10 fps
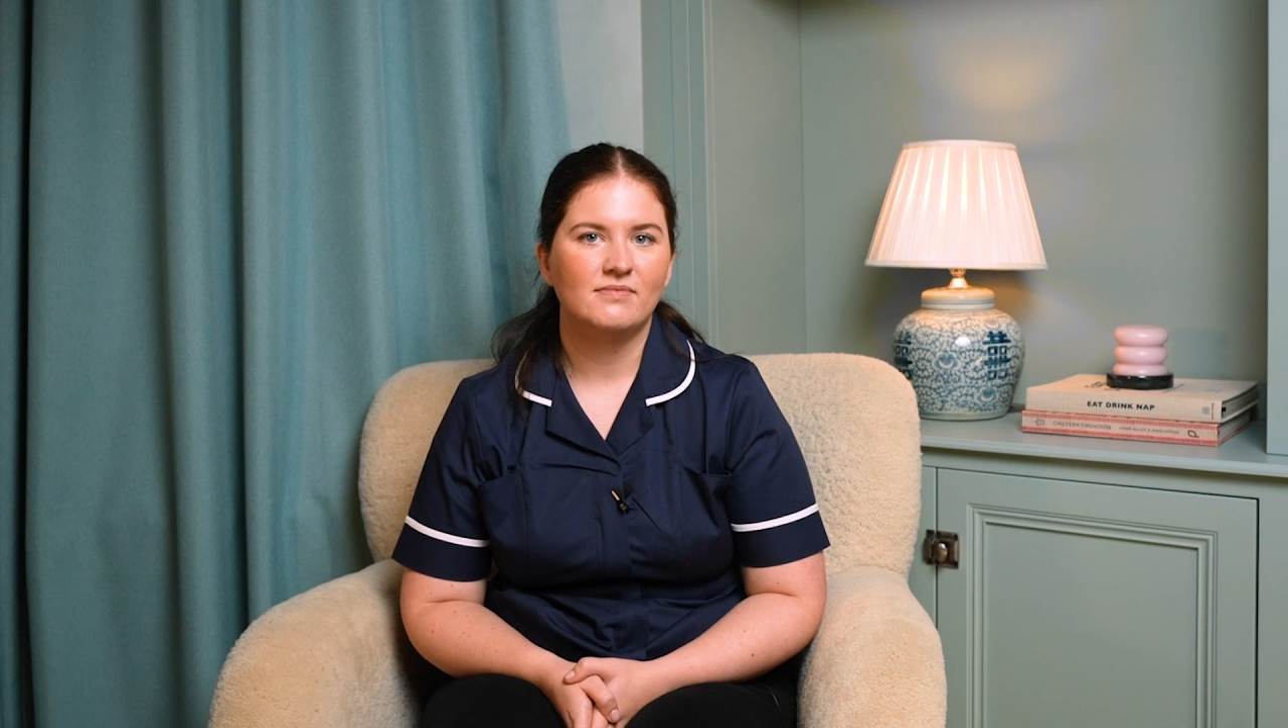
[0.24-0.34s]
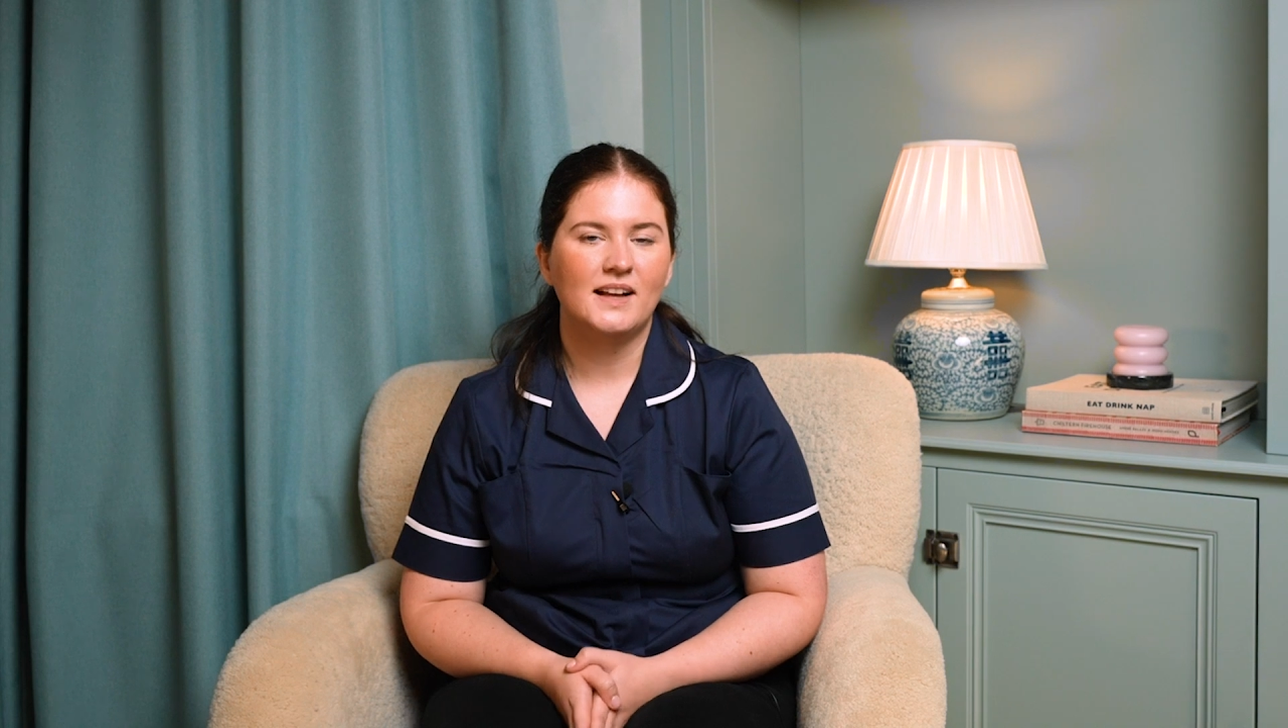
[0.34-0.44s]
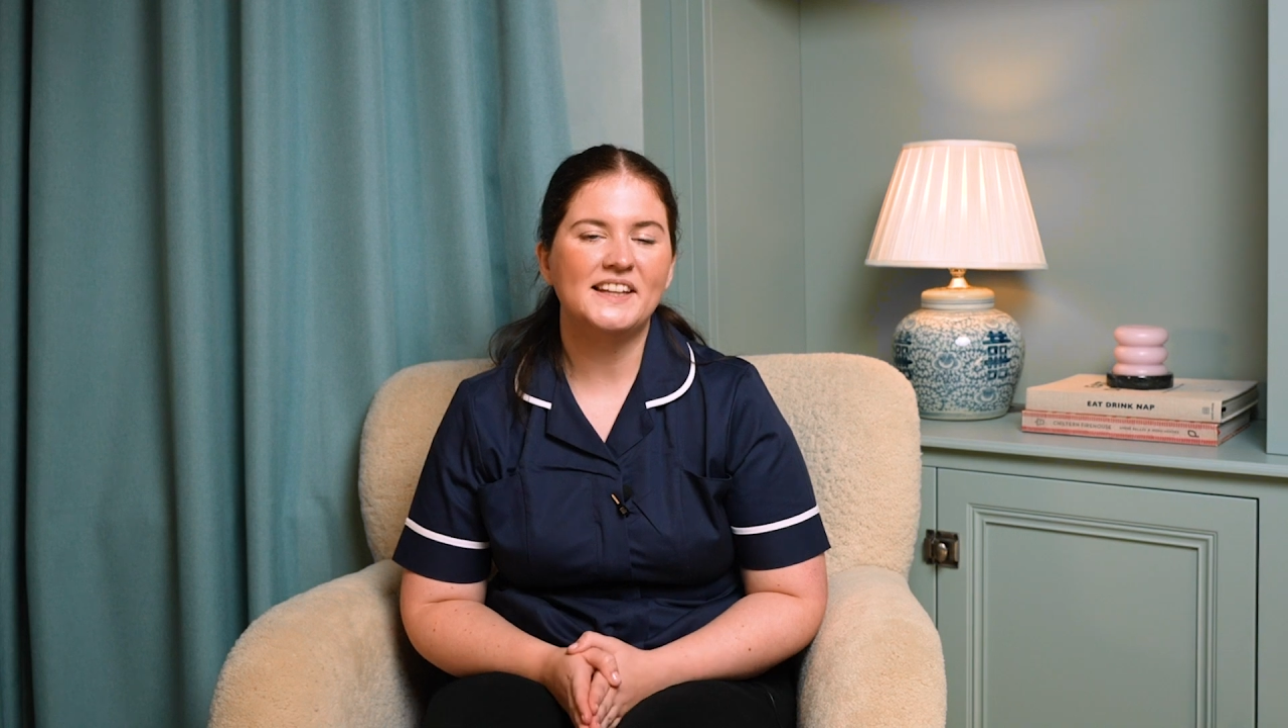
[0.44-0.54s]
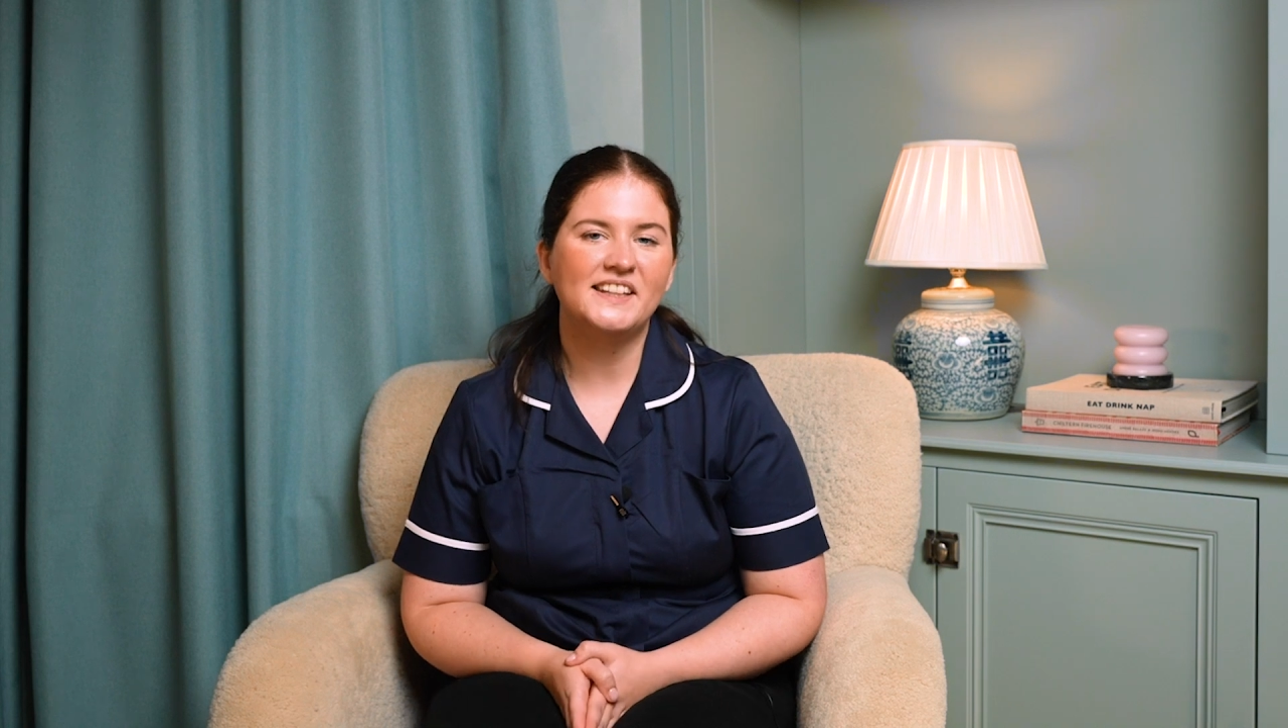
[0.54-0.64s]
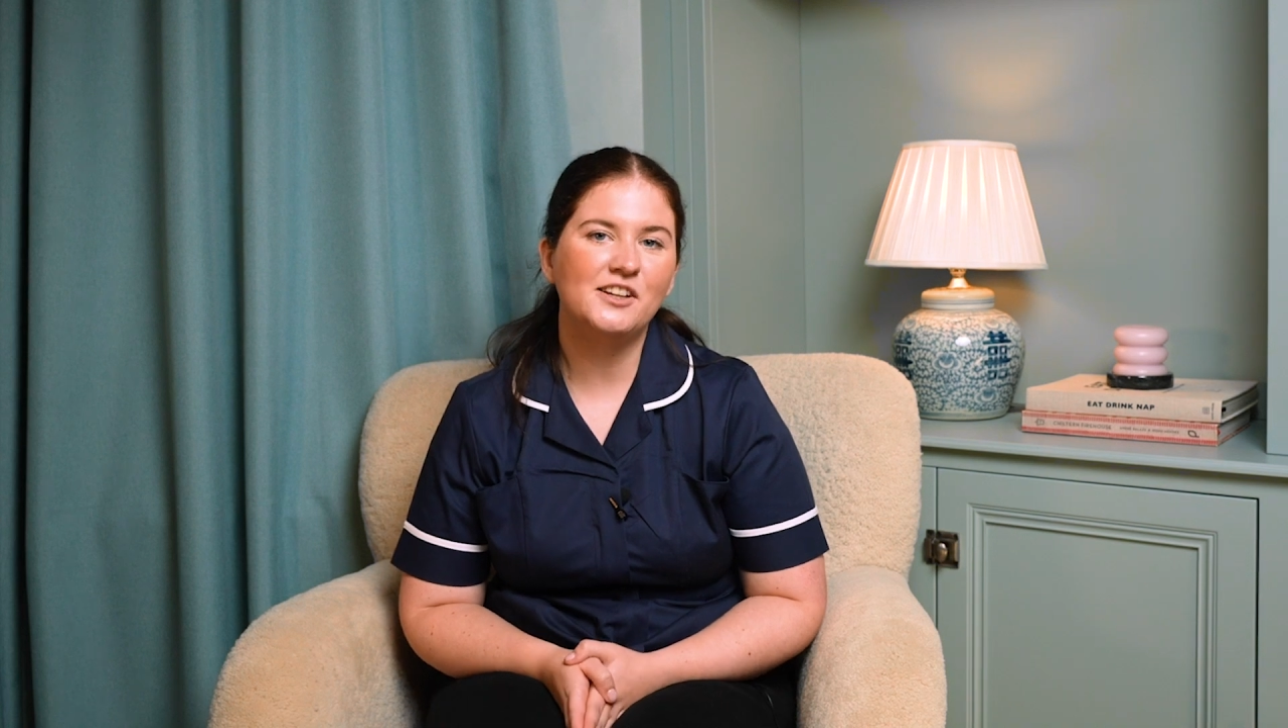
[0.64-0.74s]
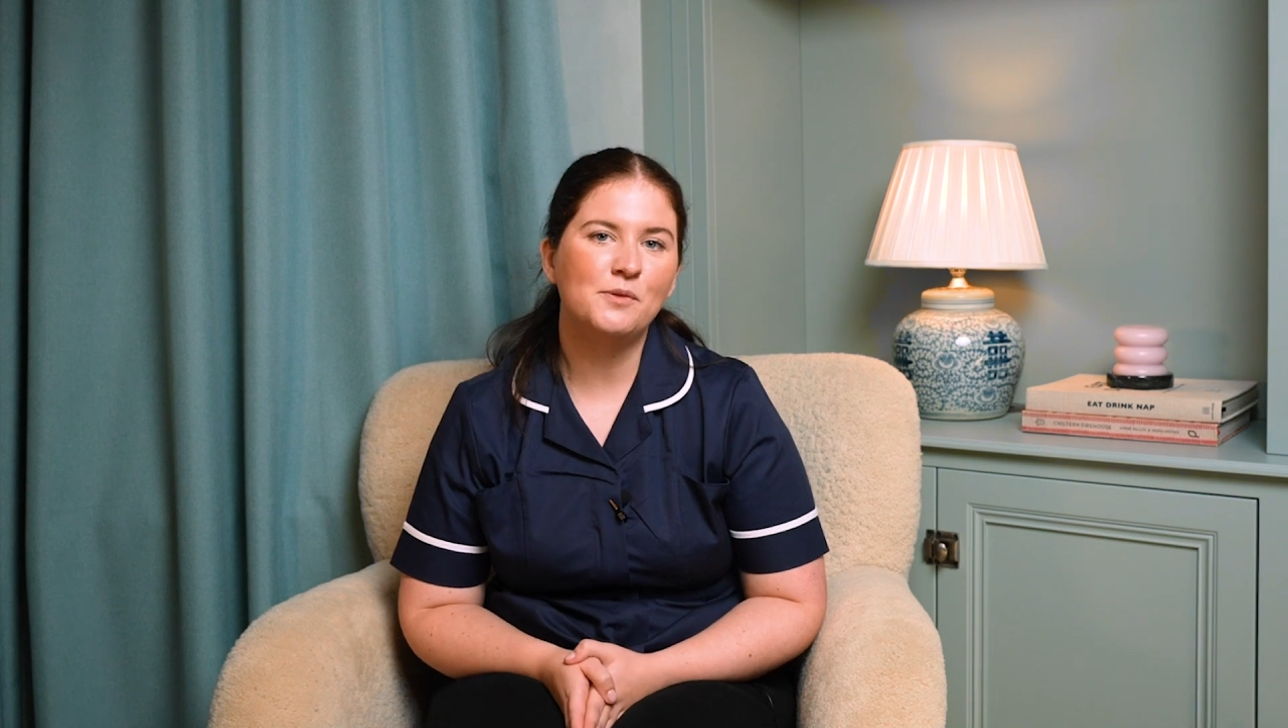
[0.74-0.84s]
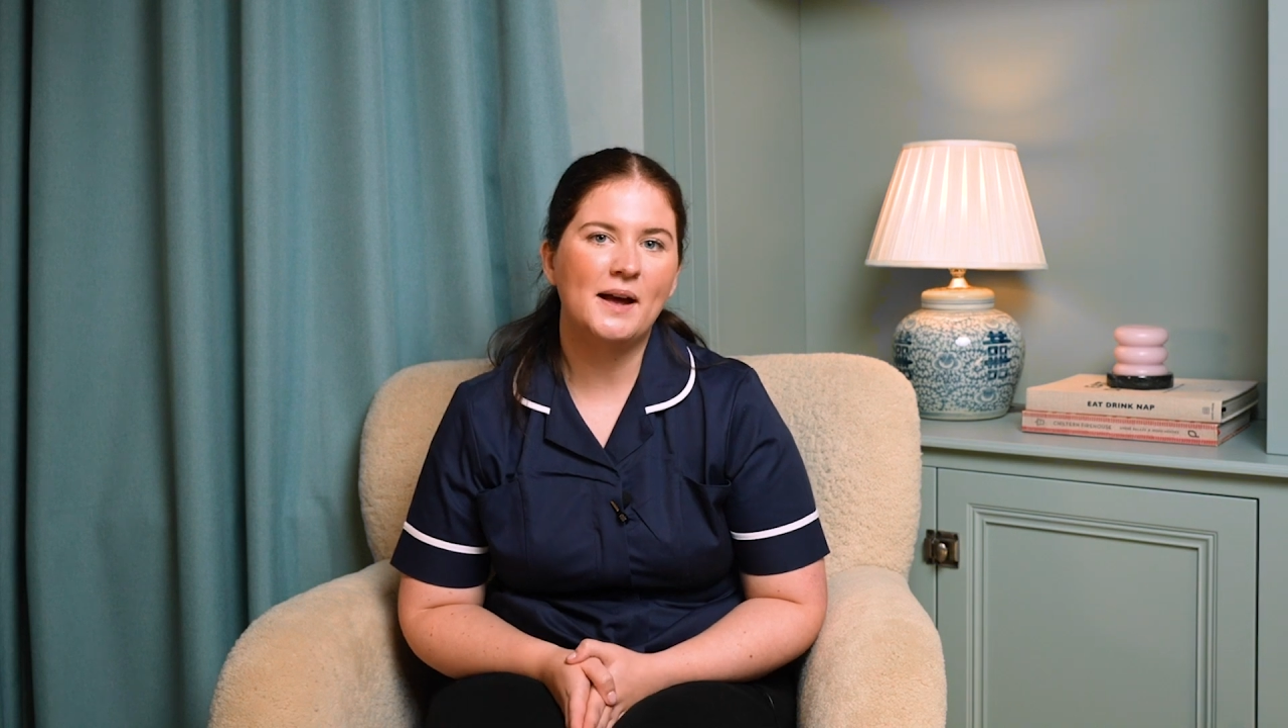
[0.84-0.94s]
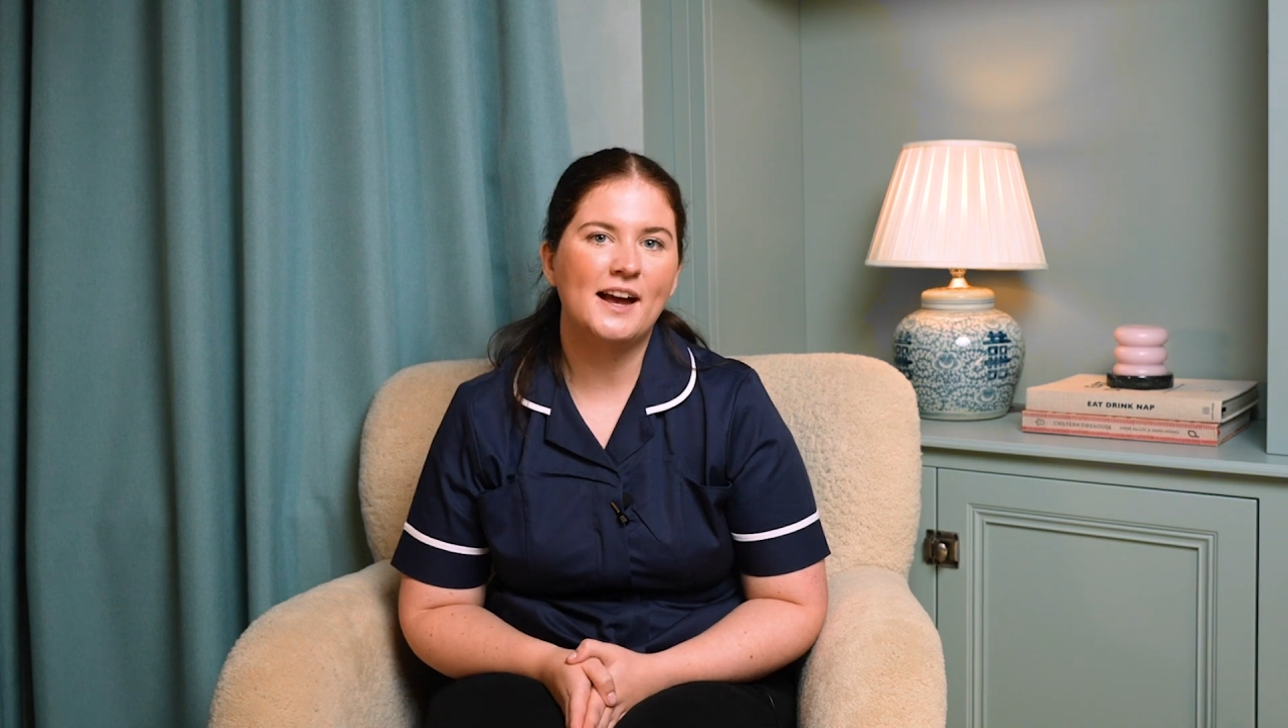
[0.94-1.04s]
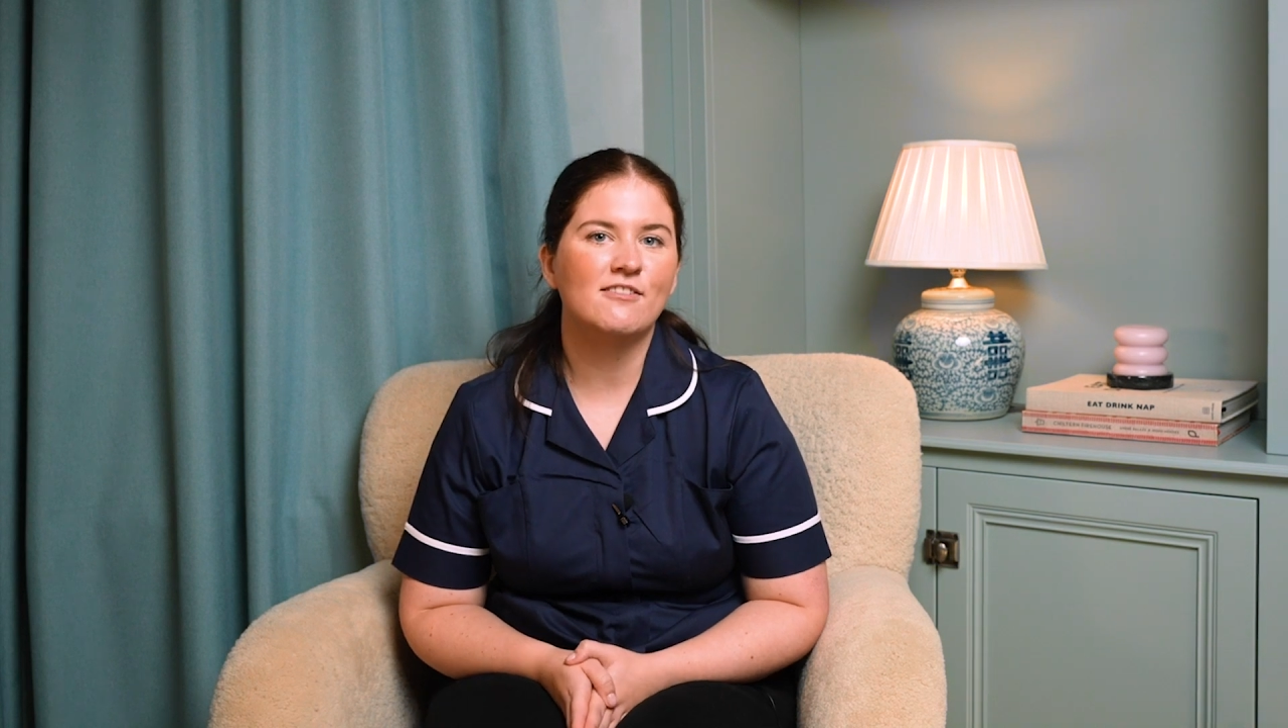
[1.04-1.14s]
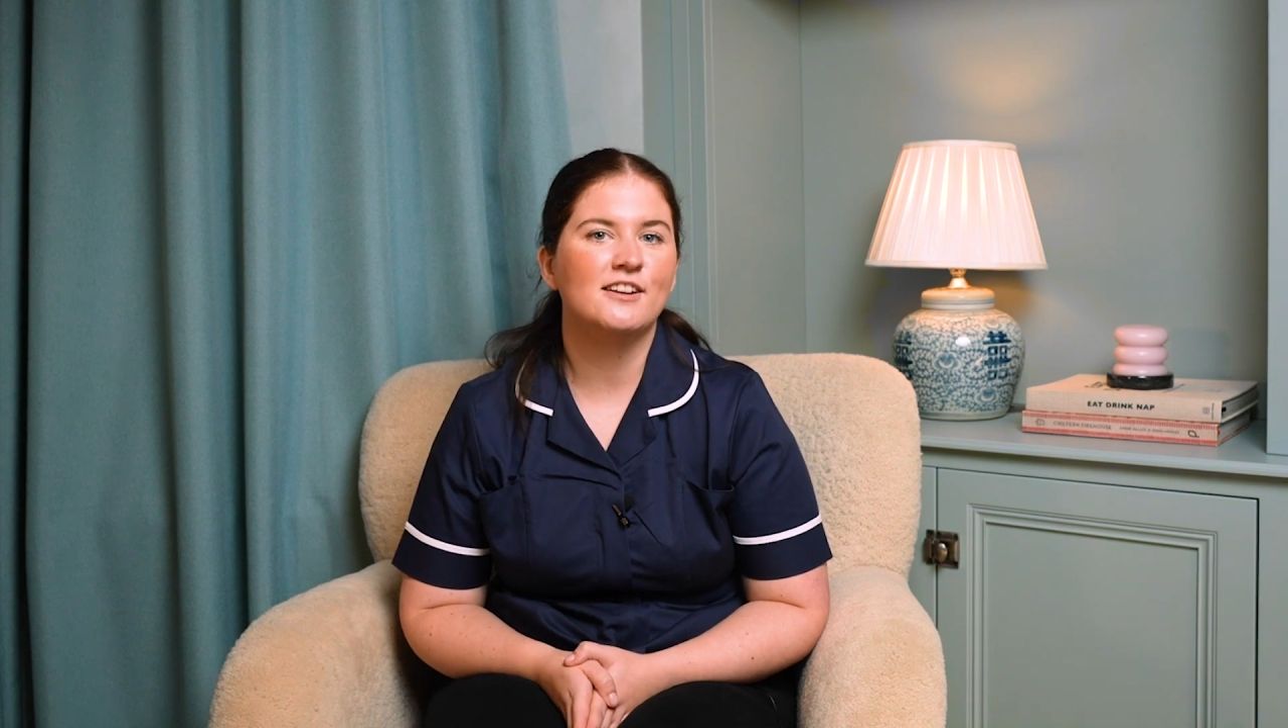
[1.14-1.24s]
As a new
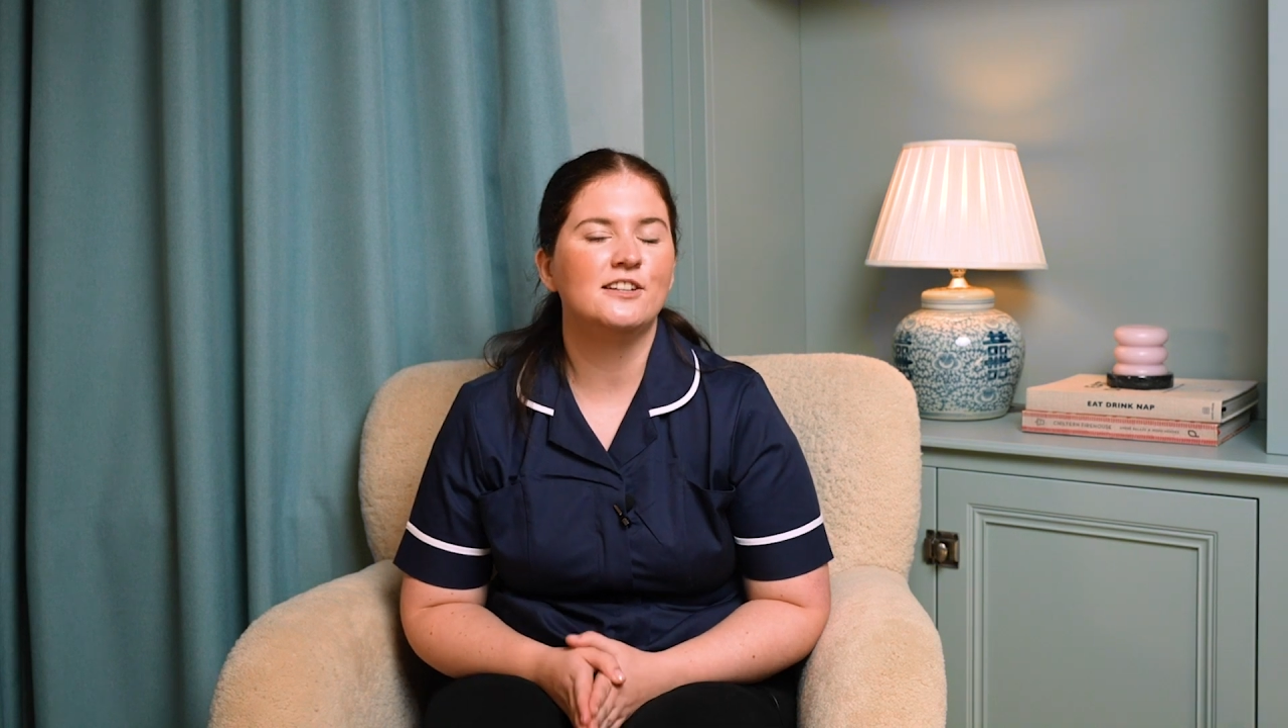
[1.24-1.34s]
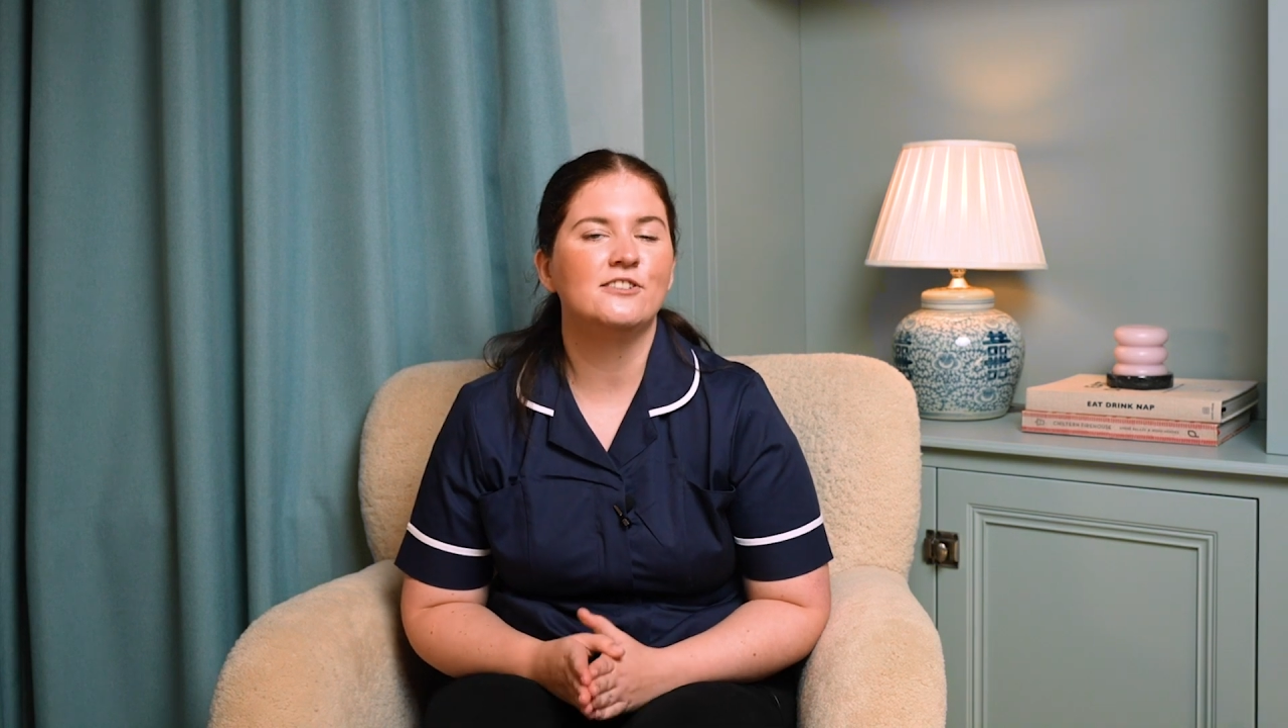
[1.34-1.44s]
parent,